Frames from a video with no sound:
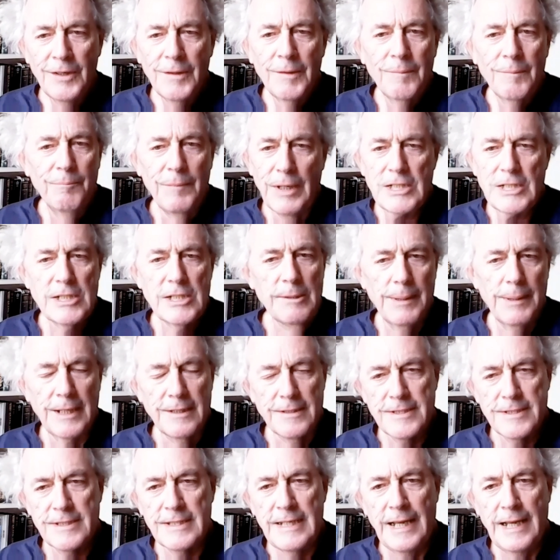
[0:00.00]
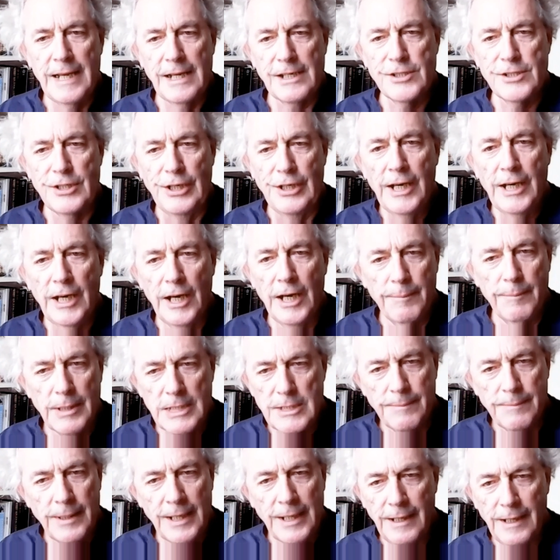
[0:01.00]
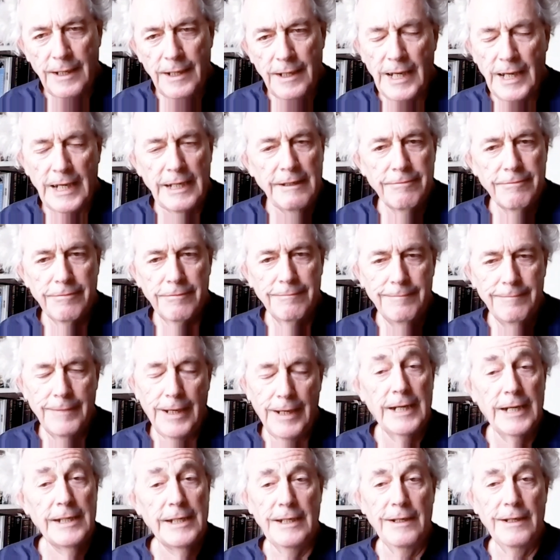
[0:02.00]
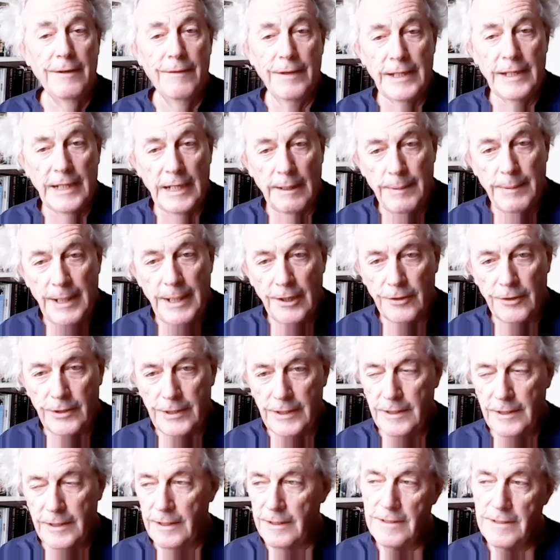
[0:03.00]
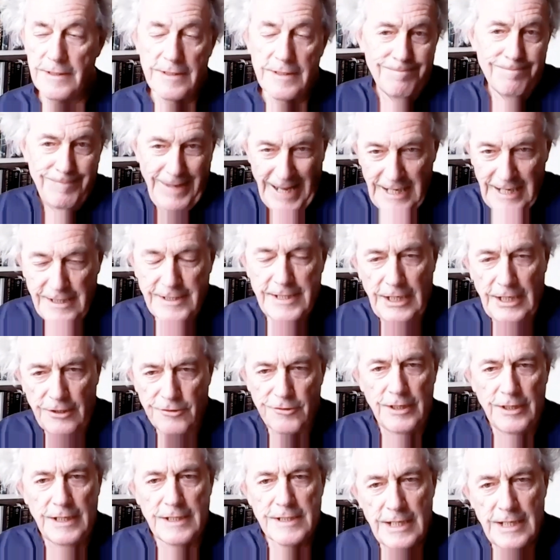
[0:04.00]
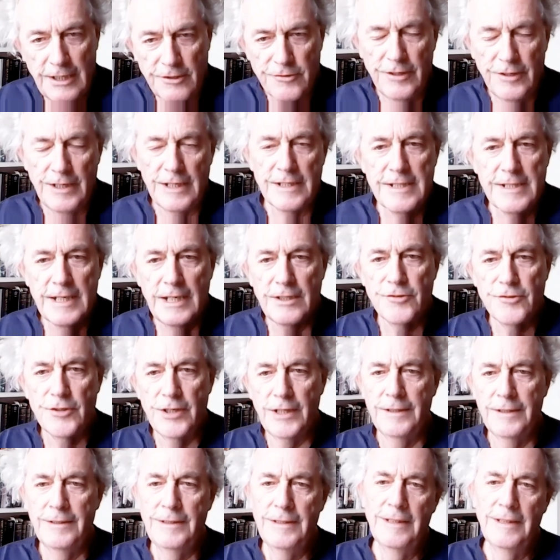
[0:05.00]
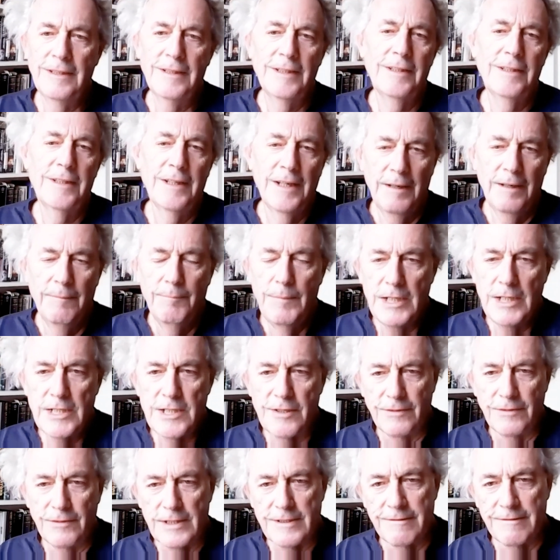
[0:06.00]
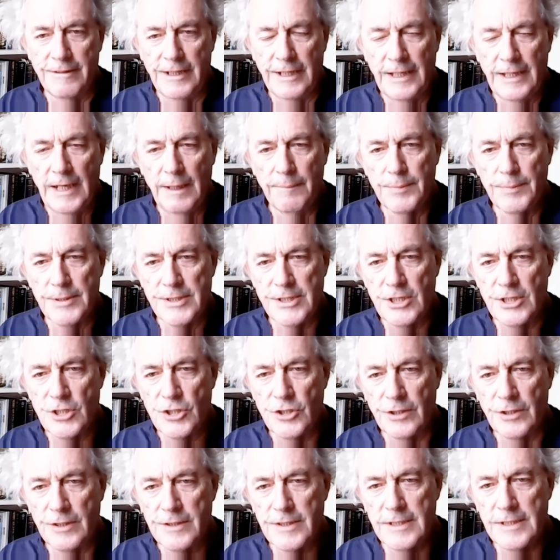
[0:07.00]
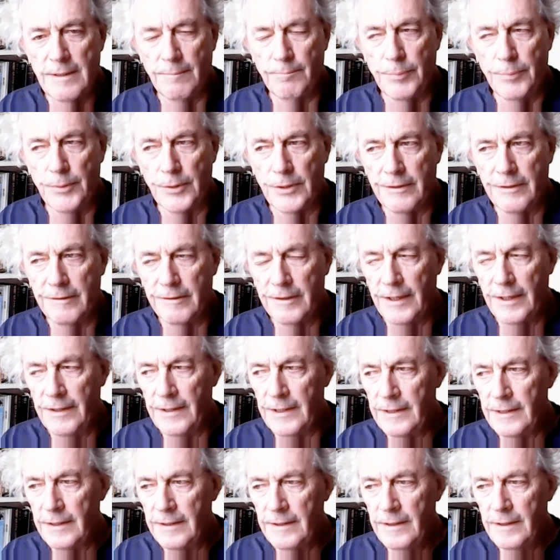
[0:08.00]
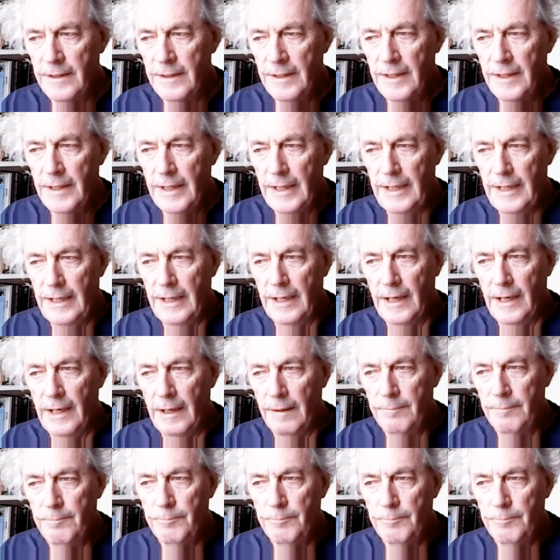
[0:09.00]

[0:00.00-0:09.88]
much about sex, you don't know much about life. I didn't know anything about girls, etc., etc., etc most of us are in that position at some point or other in our